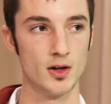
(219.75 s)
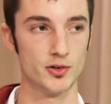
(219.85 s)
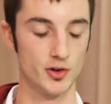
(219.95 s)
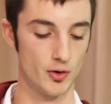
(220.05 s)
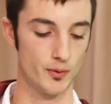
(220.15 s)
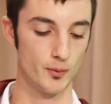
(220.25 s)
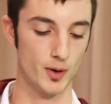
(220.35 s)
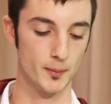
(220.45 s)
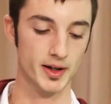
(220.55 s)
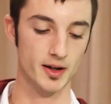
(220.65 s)
So
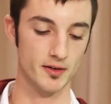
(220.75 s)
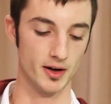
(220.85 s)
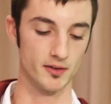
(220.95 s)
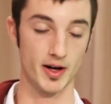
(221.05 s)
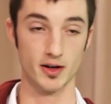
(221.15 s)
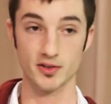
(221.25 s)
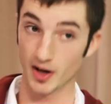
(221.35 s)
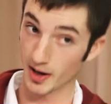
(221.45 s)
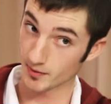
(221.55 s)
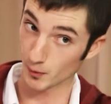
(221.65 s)
when I'm working at Air Advantage,
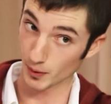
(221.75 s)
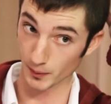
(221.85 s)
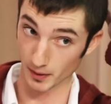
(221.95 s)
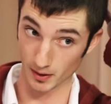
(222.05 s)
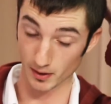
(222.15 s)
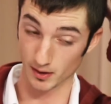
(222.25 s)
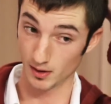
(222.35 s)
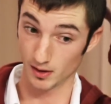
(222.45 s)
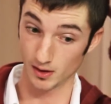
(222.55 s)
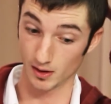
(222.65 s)
I have to work with a
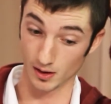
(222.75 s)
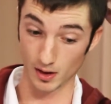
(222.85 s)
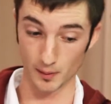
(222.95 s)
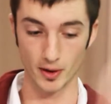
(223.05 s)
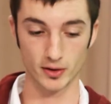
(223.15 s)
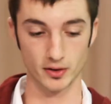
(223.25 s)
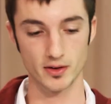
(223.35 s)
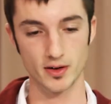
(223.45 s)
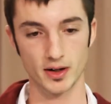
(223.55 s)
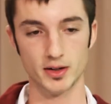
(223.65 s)
uh, partner.